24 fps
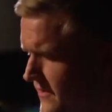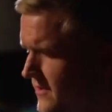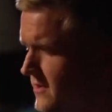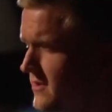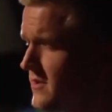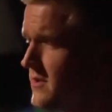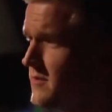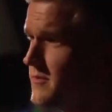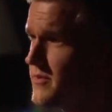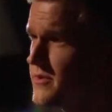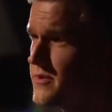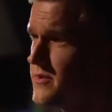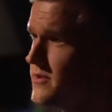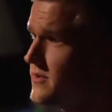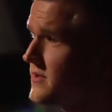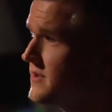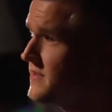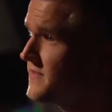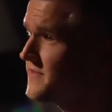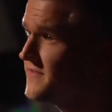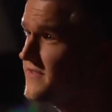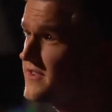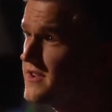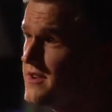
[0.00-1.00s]
firm through
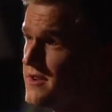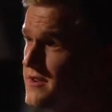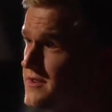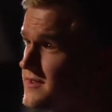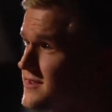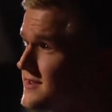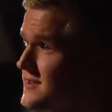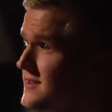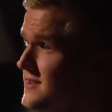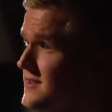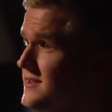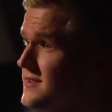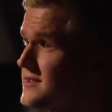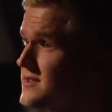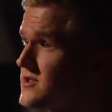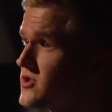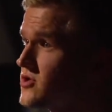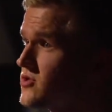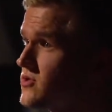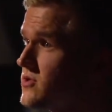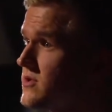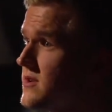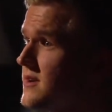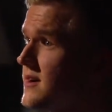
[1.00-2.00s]
the
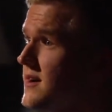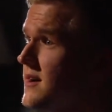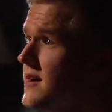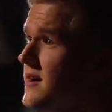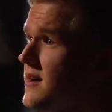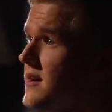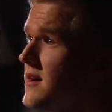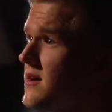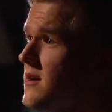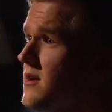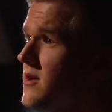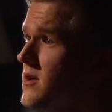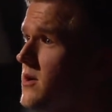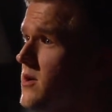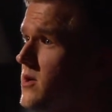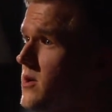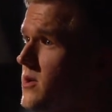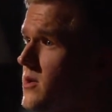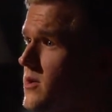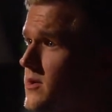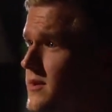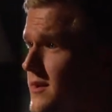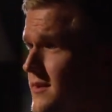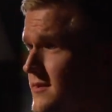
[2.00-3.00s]
fiercest
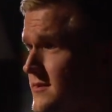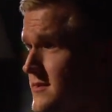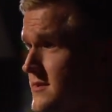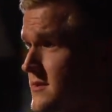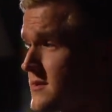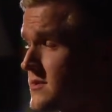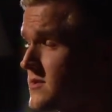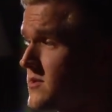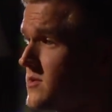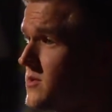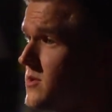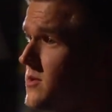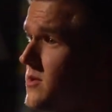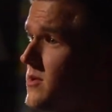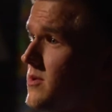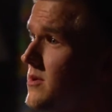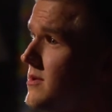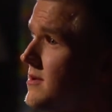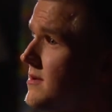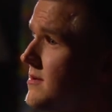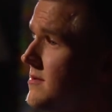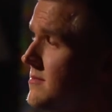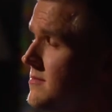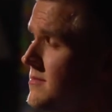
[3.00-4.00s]
drought and
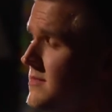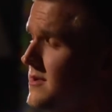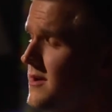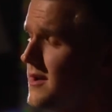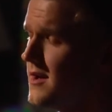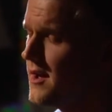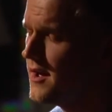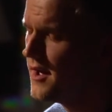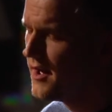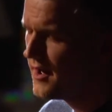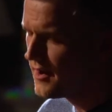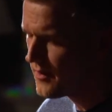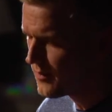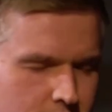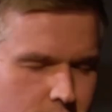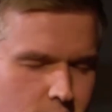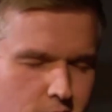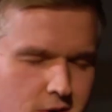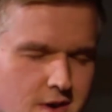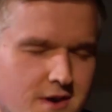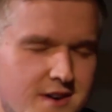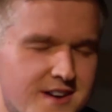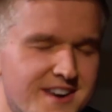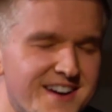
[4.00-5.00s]
storm.
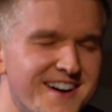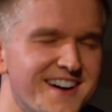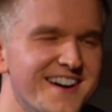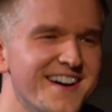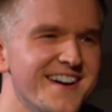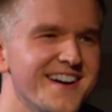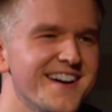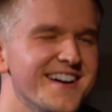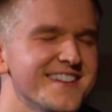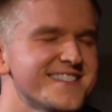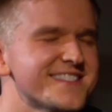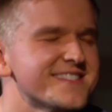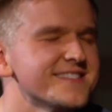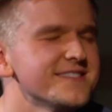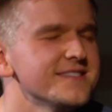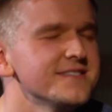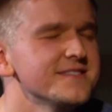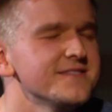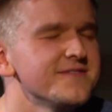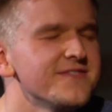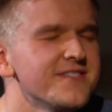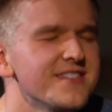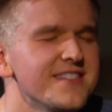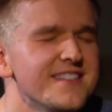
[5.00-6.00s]
What heights
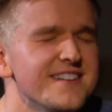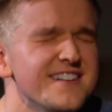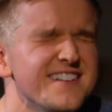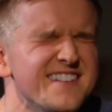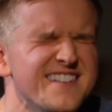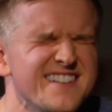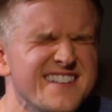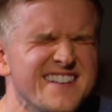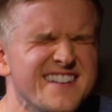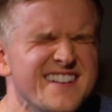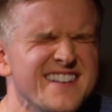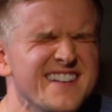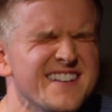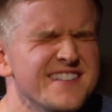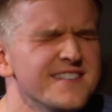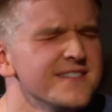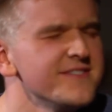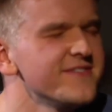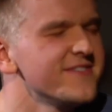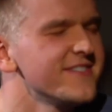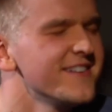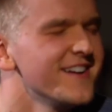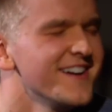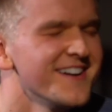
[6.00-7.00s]
of
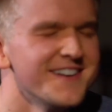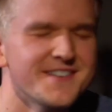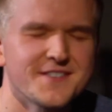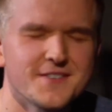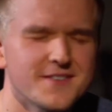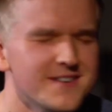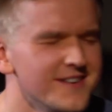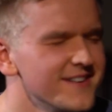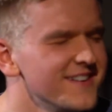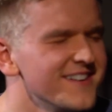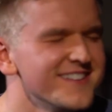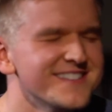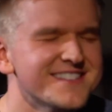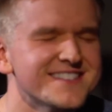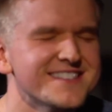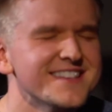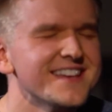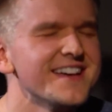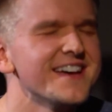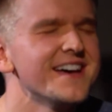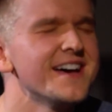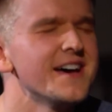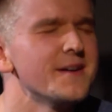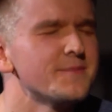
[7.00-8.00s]
love, what
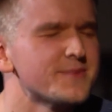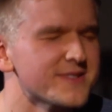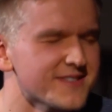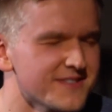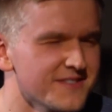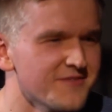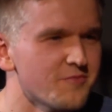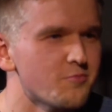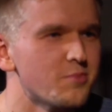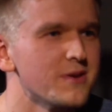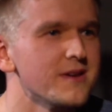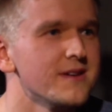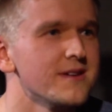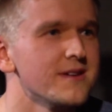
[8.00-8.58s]
depths of